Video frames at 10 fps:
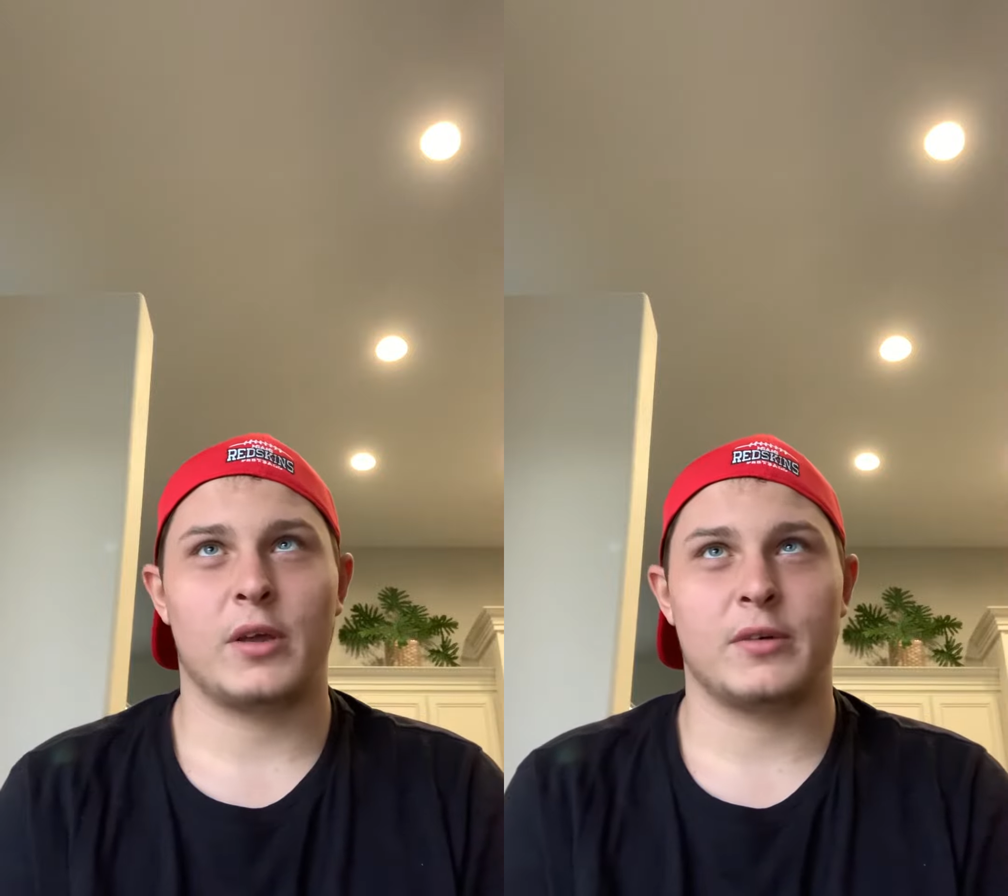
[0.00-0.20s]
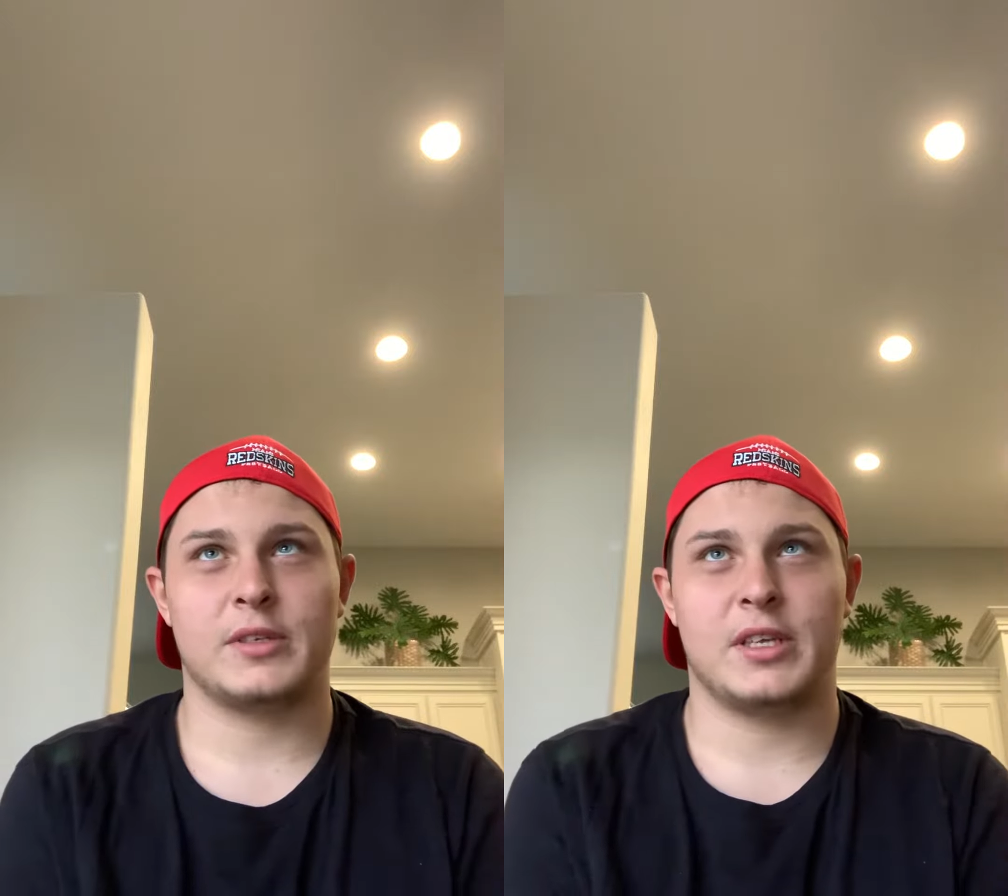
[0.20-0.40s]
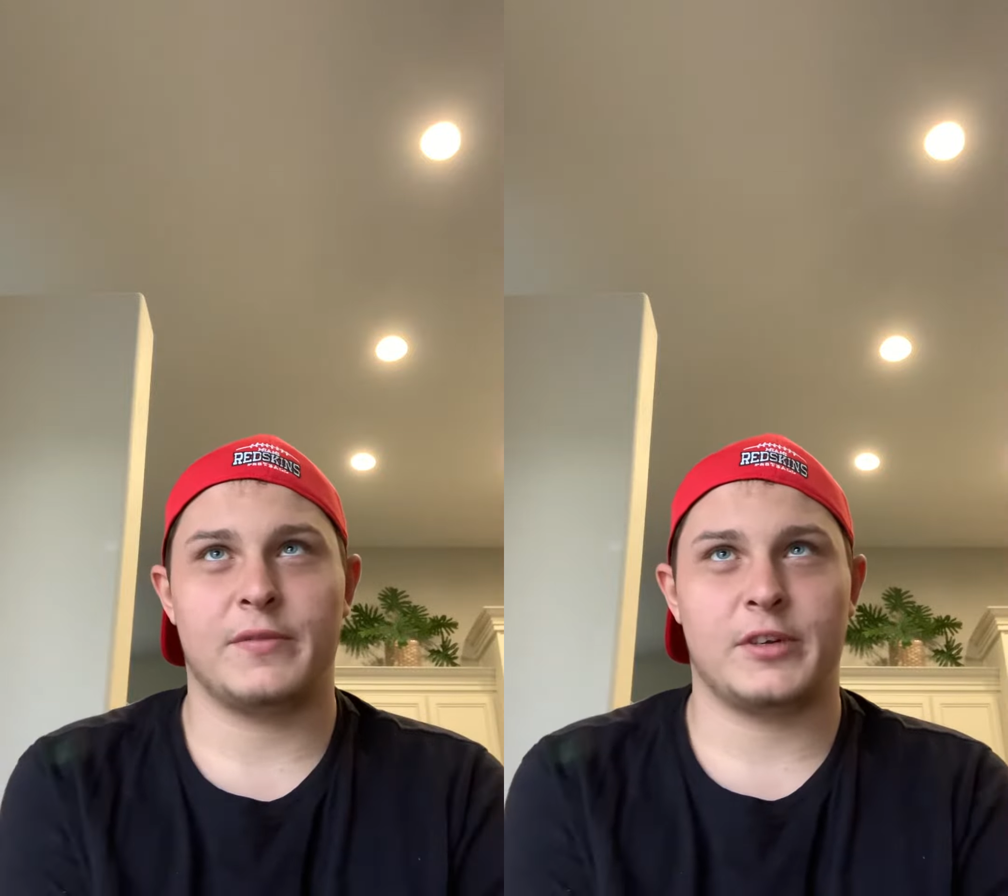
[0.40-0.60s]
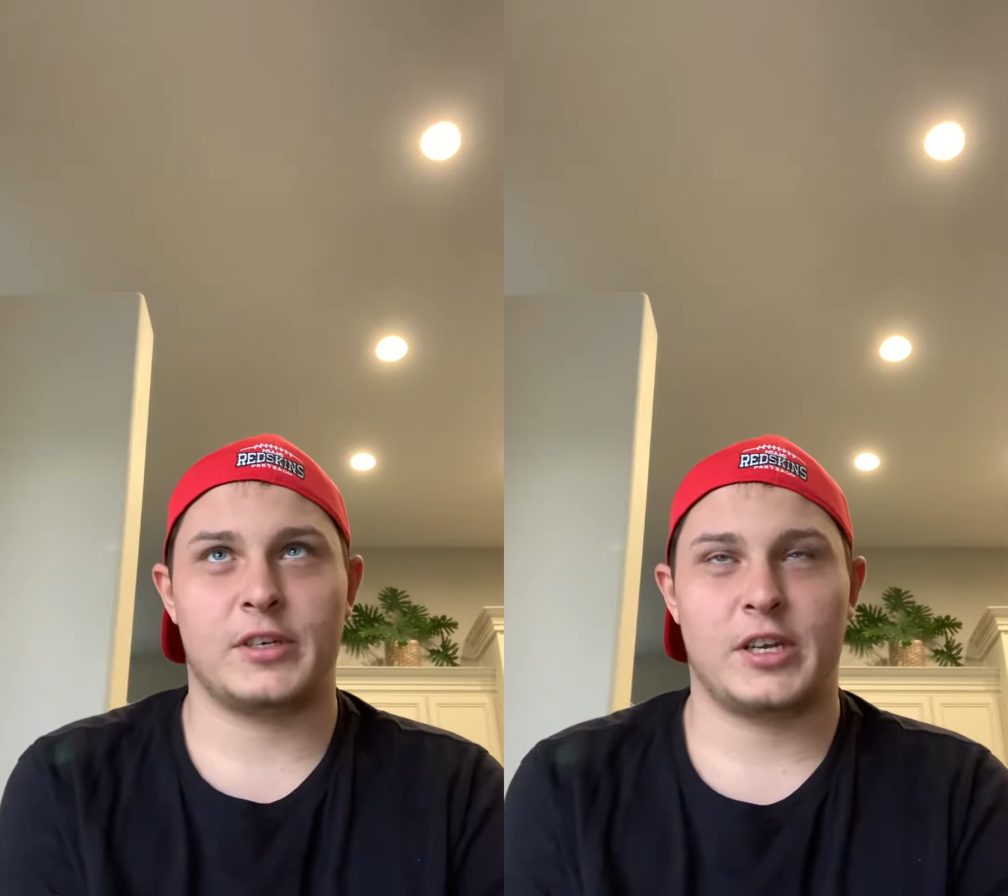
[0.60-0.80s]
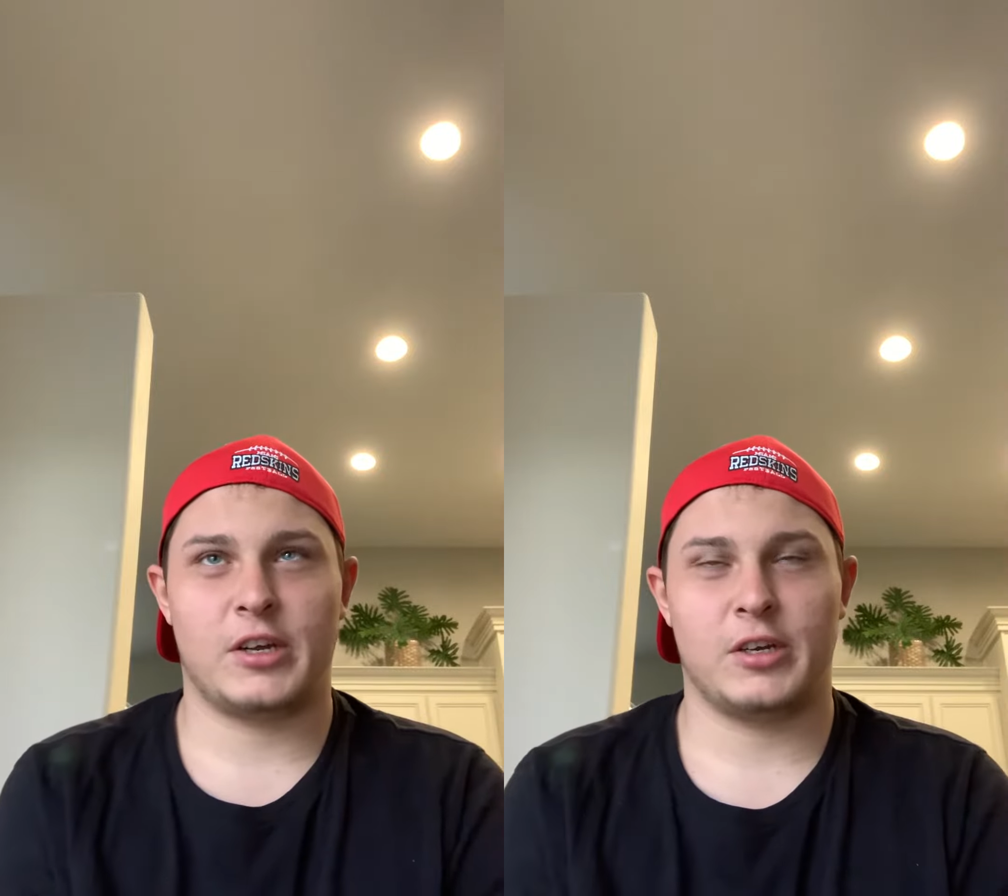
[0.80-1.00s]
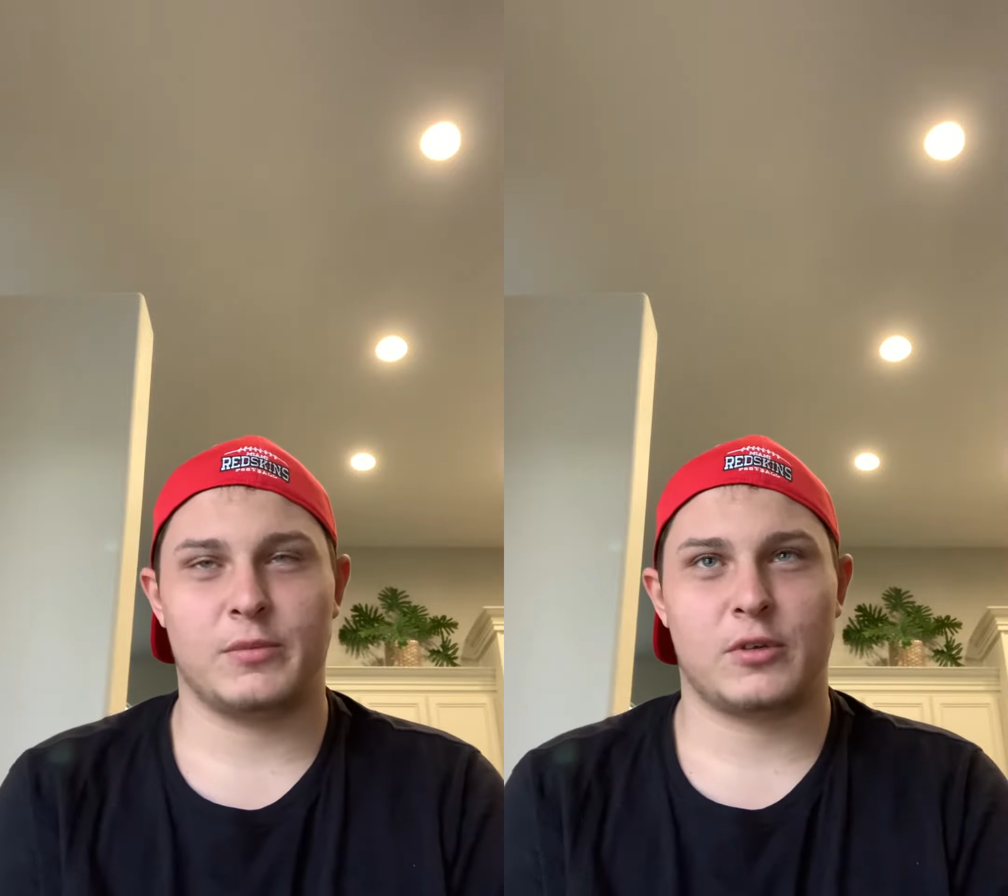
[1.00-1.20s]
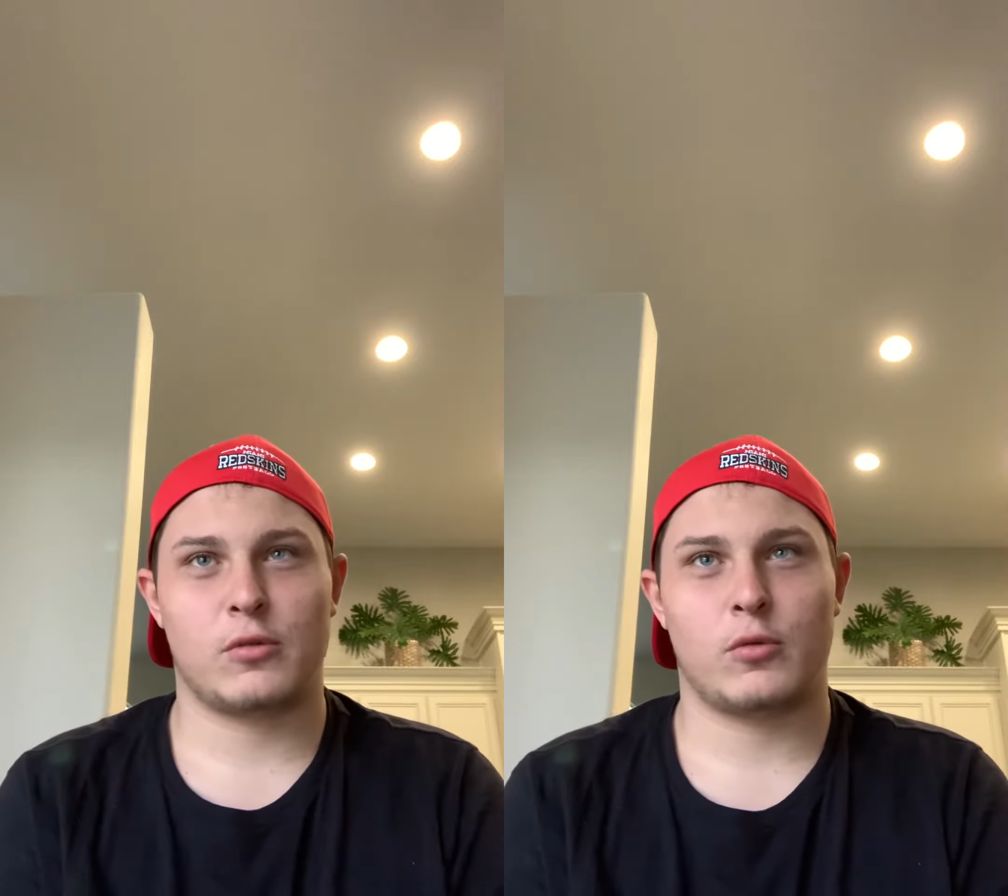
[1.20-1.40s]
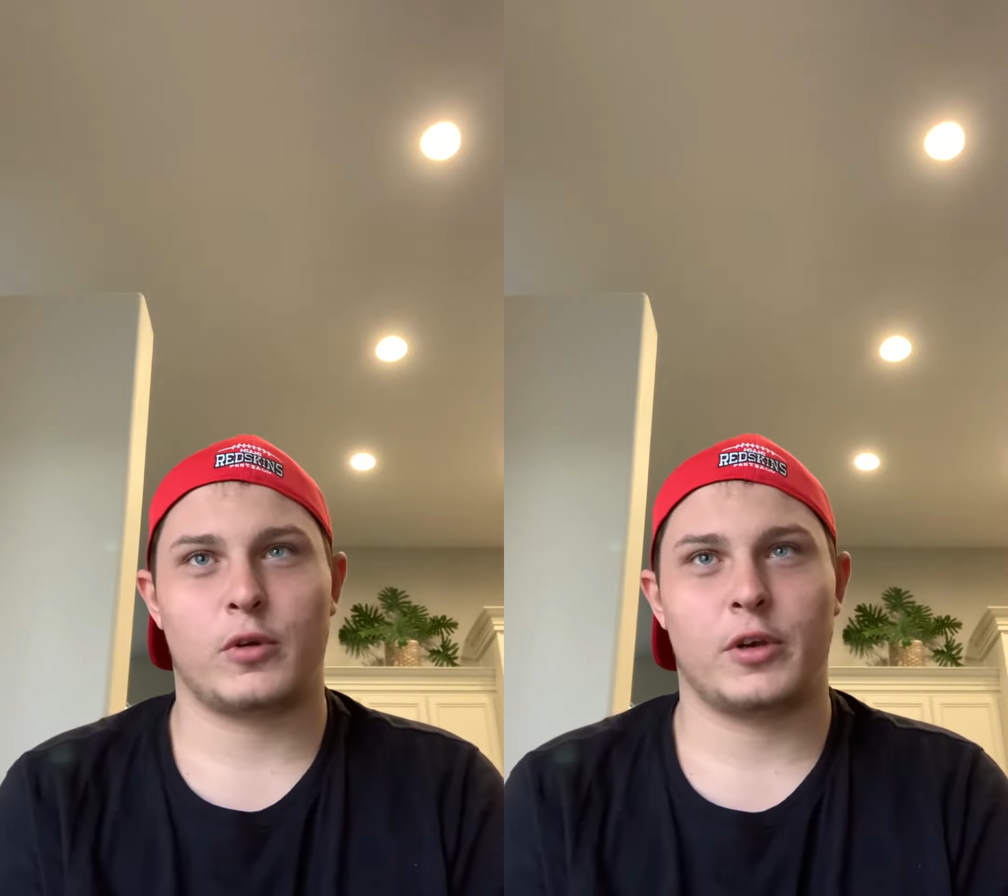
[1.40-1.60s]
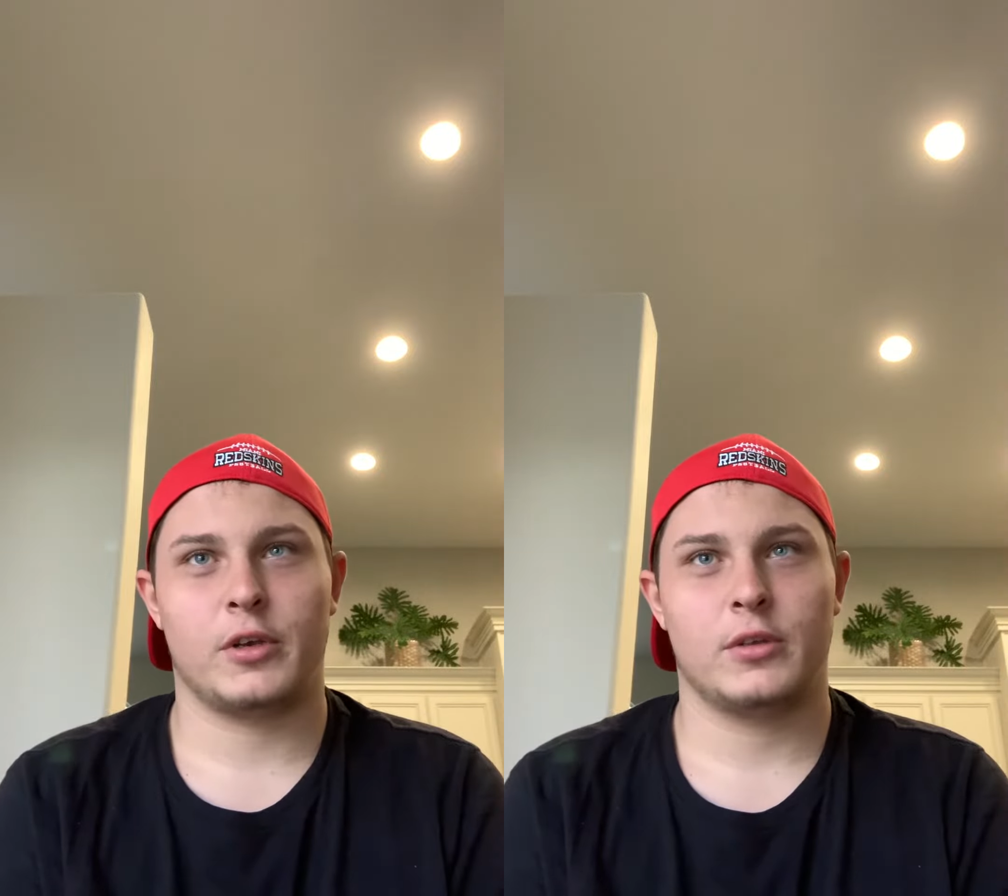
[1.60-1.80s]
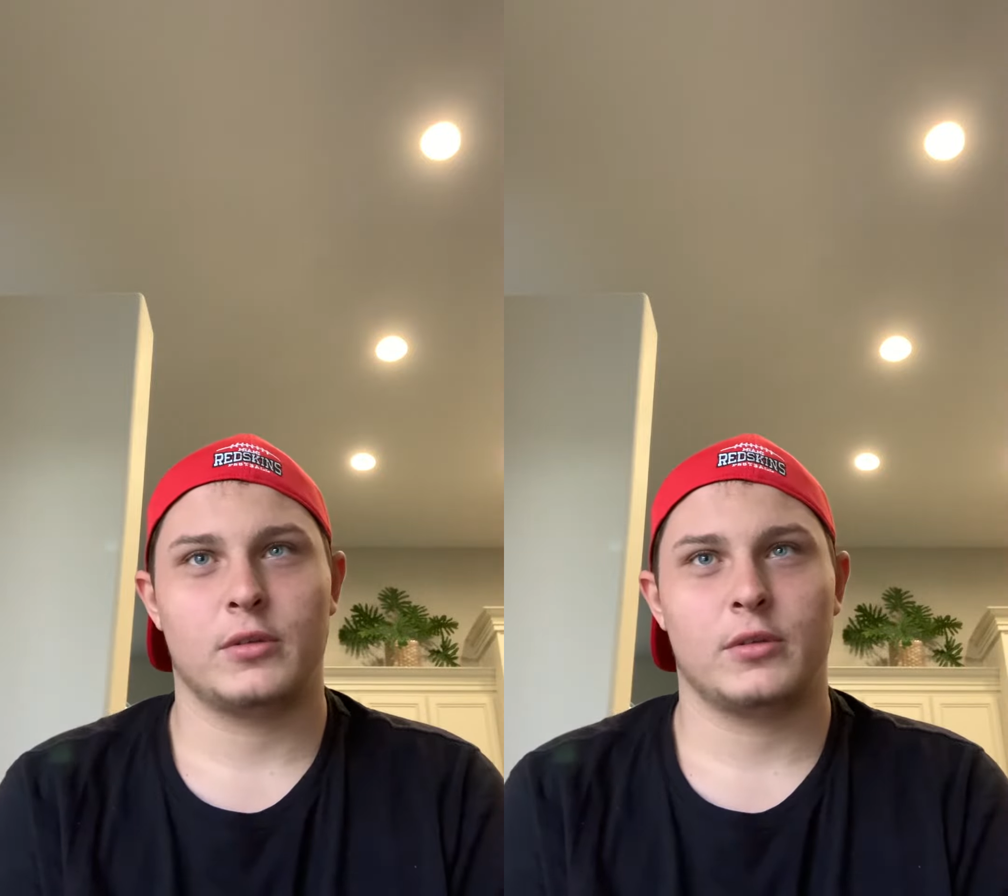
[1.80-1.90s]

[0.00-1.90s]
receiver Terry McLaurin.